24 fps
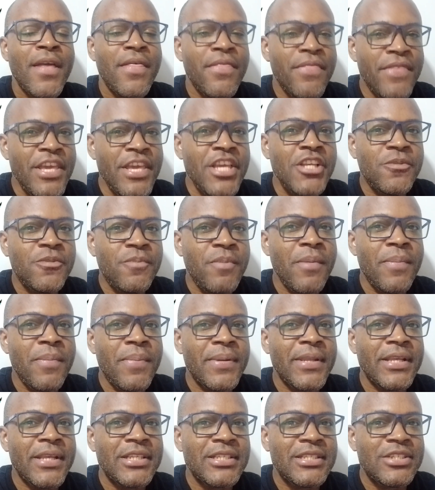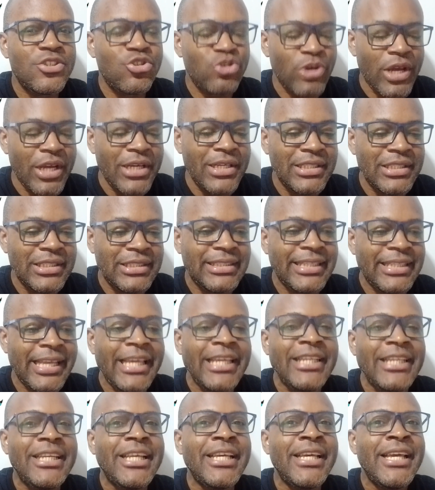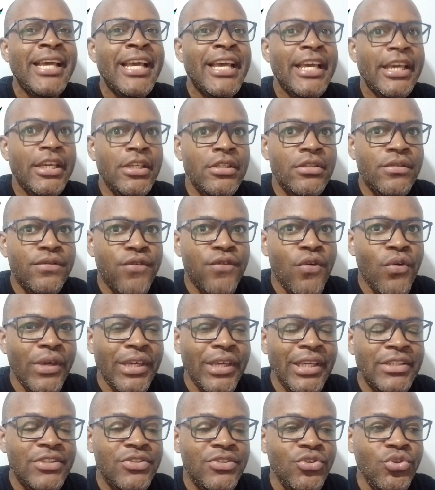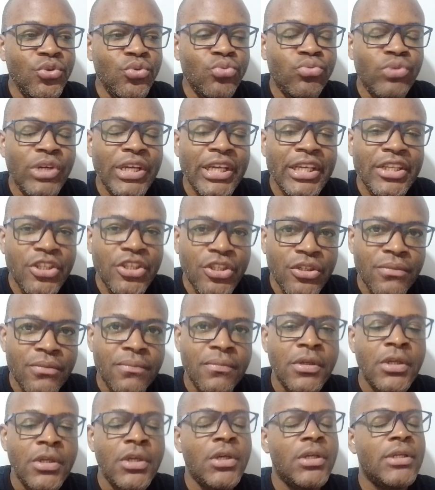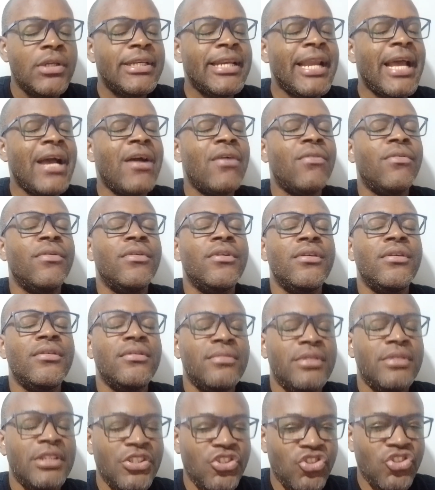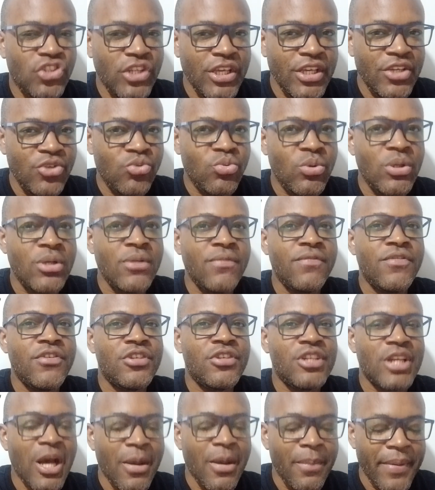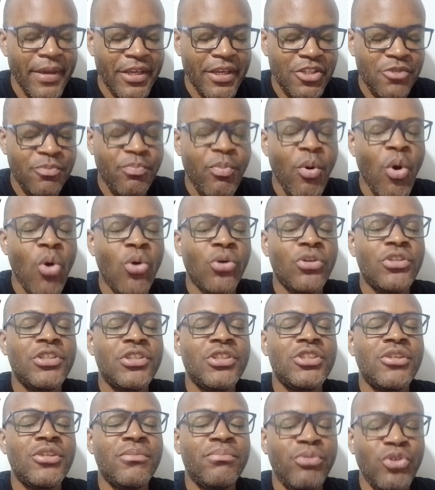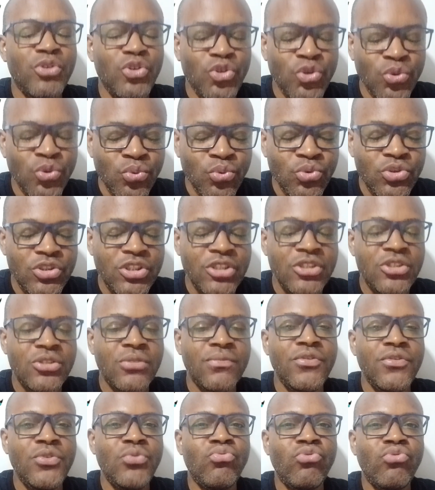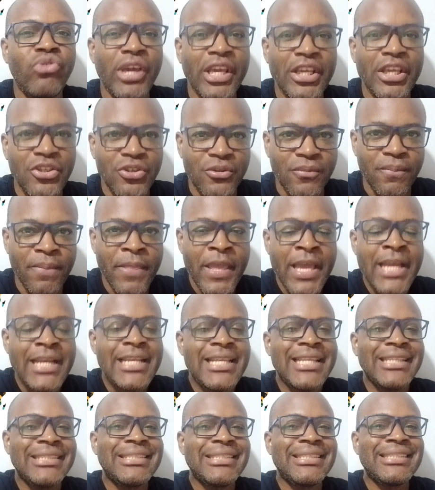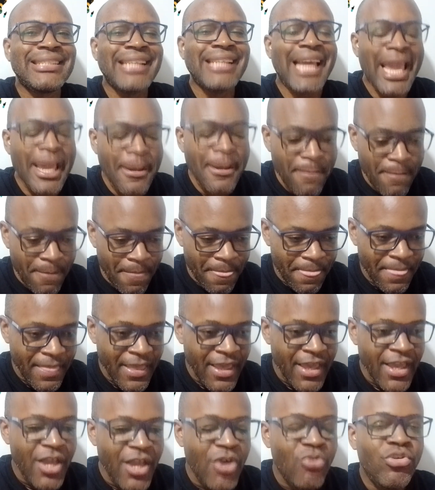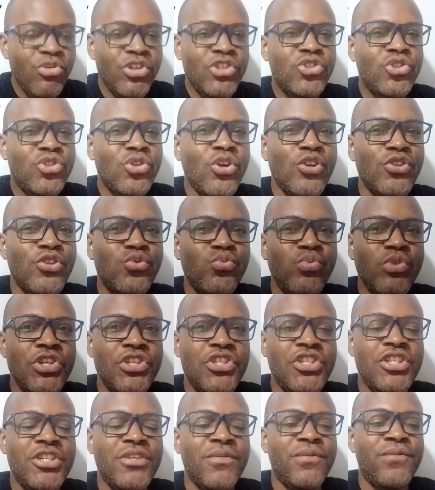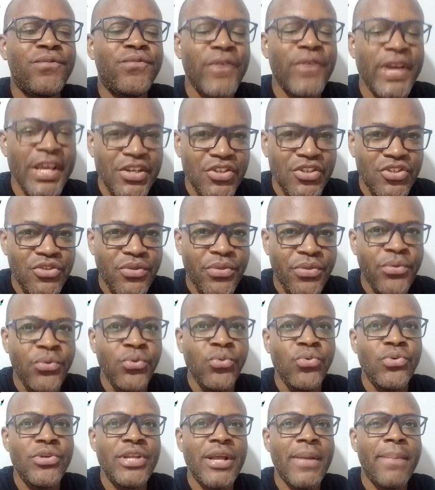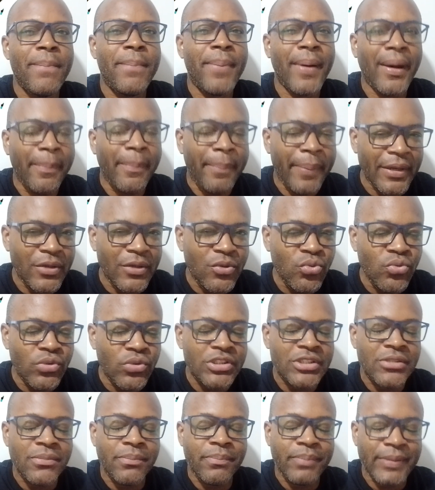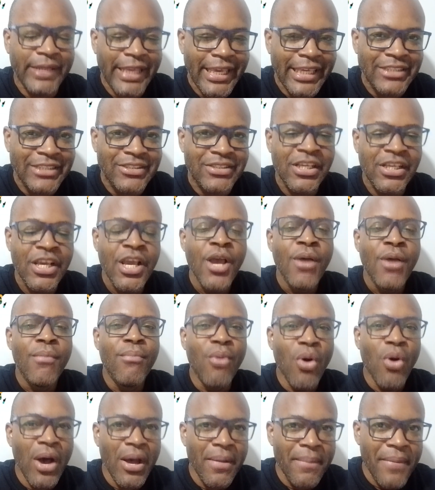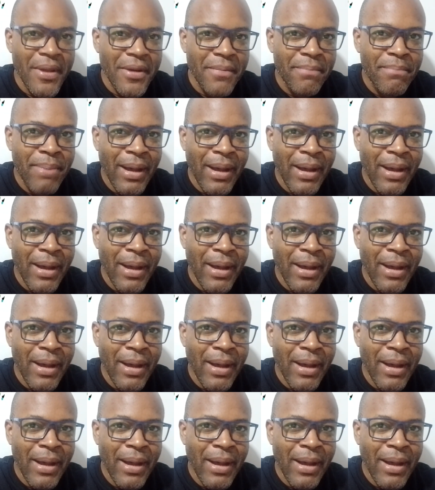these people are trying to stay there is for its uranium. Now, Niger is one of the top exporters and producers of uranium, the same resource which the French, through their puppet who was in place, Mohamed